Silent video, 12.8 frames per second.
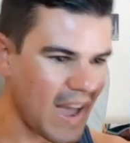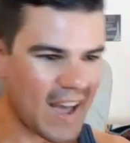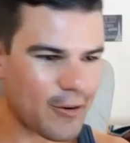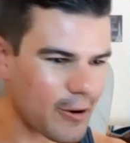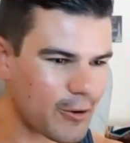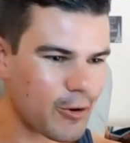
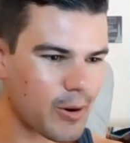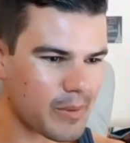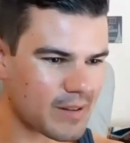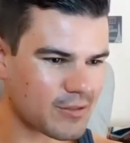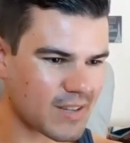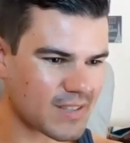
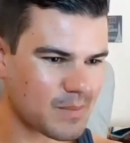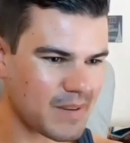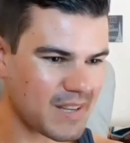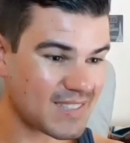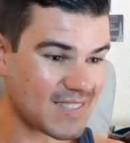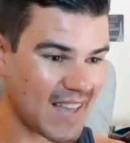Heteronormative just
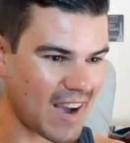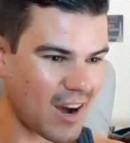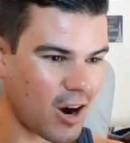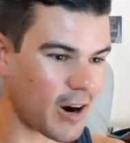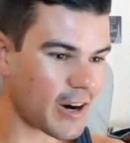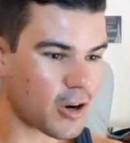means
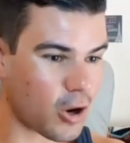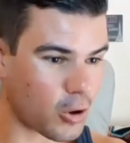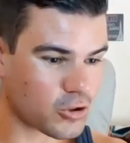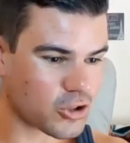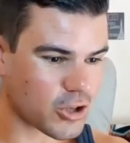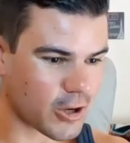that our
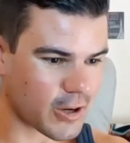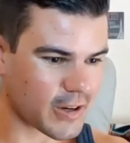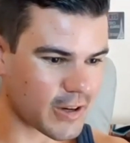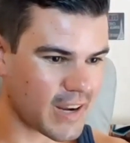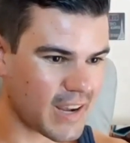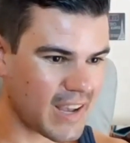
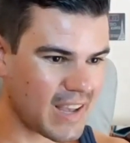culture